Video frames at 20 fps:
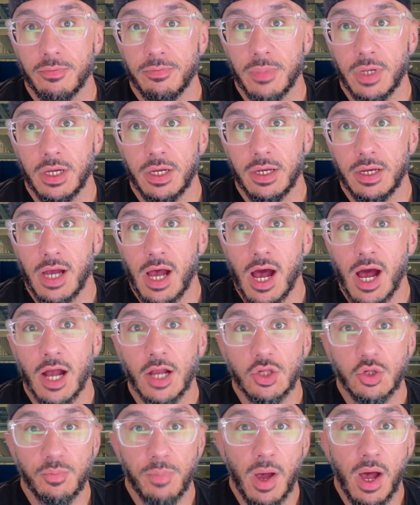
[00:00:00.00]

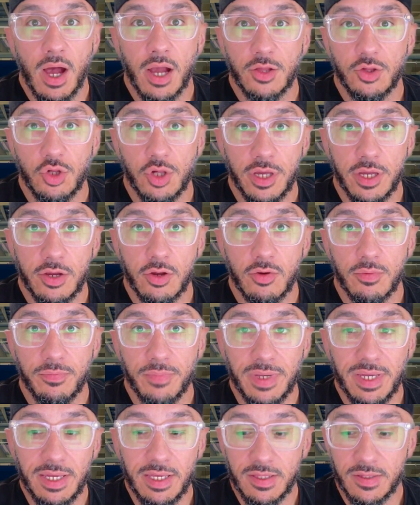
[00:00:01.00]
hodgepodging or
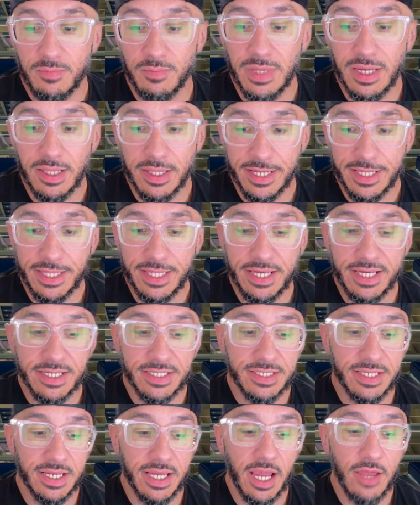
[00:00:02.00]
piecemealing
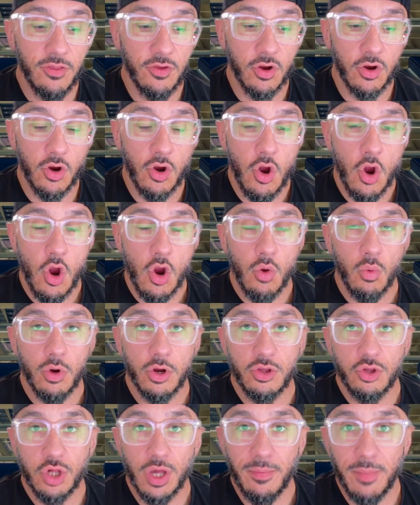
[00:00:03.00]
things together, where
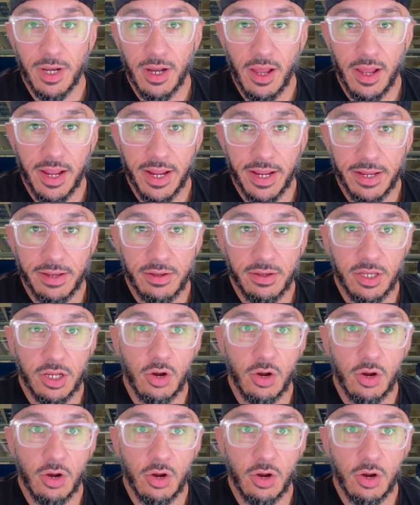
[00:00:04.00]
Gemini,